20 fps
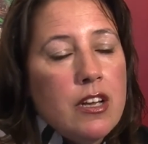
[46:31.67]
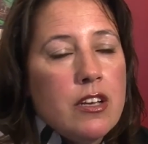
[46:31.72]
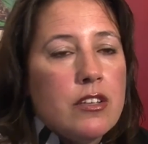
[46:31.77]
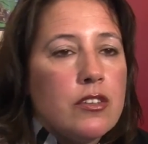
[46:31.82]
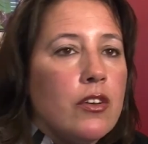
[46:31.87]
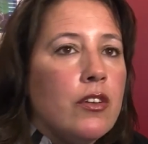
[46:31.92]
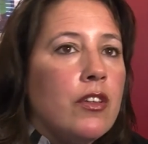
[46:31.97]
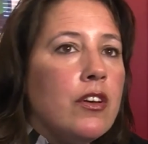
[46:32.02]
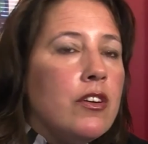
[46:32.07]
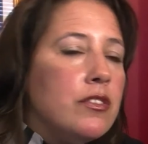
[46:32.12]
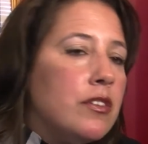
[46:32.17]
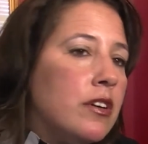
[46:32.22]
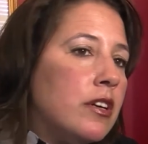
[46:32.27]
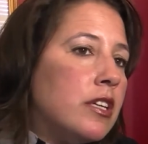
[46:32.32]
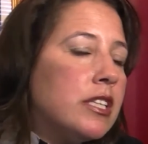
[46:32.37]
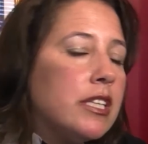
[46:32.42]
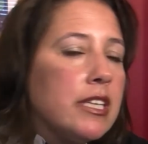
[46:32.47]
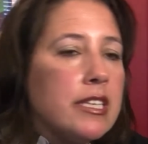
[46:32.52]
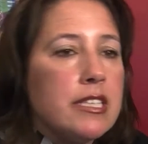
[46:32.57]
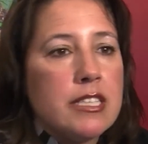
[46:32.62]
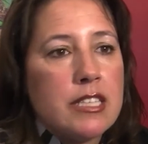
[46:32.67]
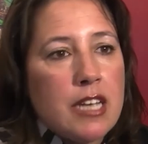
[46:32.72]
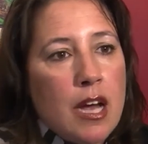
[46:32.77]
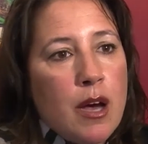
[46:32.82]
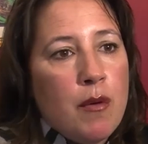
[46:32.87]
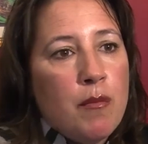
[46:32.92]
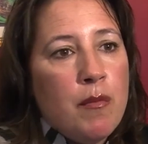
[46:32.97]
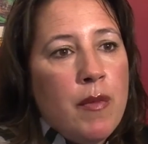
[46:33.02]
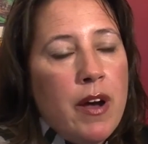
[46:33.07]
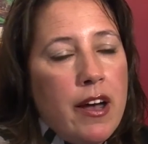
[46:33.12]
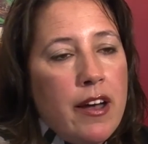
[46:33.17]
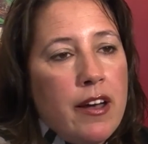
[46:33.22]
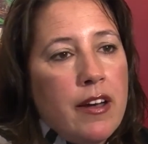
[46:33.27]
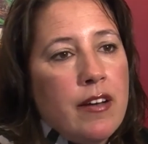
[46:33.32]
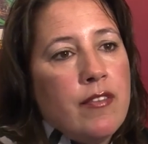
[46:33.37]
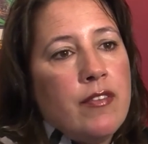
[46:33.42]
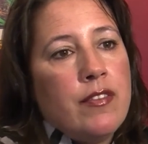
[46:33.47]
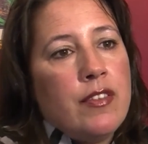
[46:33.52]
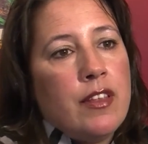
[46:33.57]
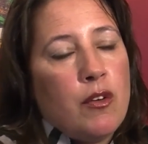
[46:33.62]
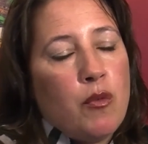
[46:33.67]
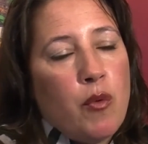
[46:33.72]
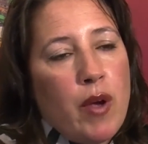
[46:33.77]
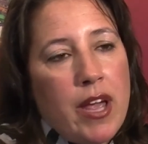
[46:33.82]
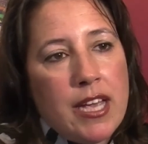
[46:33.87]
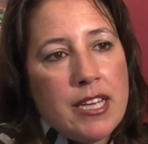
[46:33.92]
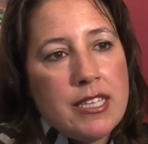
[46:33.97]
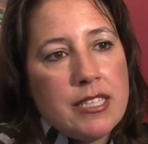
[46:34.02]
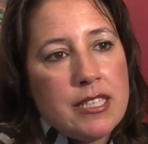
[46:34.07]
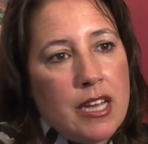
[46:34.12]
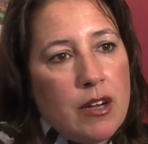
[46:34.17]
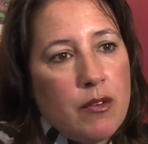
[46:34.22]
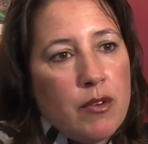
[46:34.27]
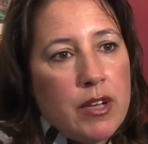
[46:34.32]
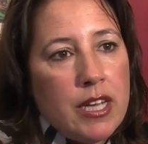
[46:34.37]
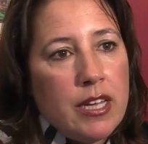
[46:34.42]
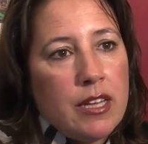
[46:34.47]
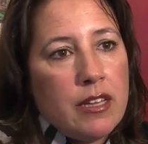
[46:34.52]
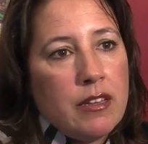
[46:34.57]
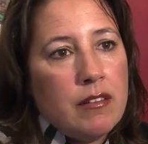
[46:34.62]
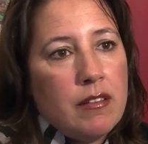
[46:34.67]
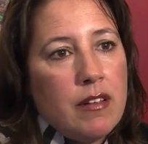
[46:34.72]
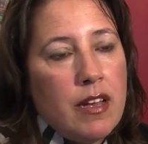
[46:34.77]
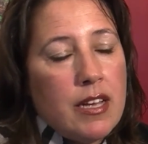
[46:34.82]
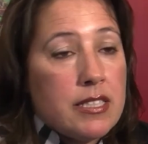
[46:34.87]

So those are just some of the ways that we can